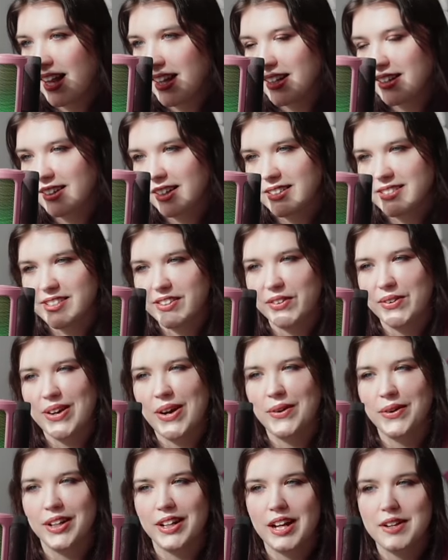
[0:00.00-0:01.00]
tell you how good
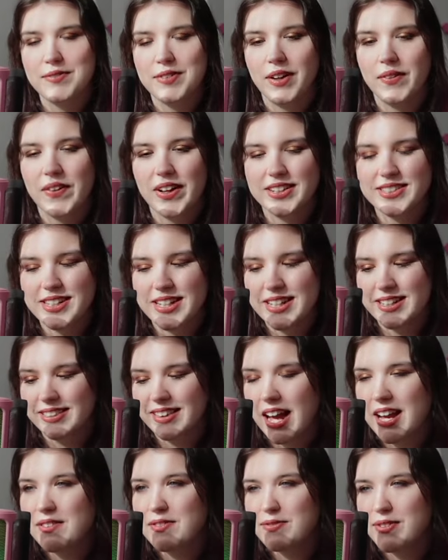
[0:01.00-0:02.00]
I felt that day. Life
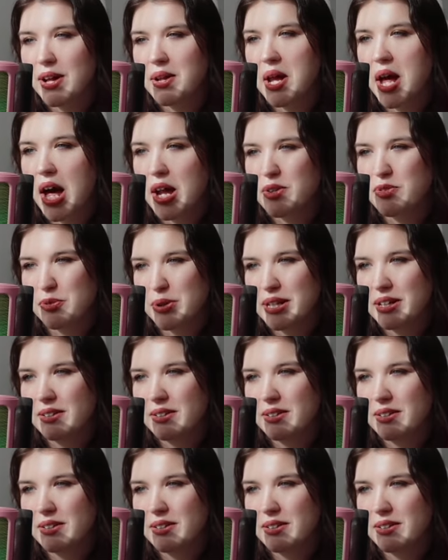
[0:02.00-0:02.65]
felt unreal.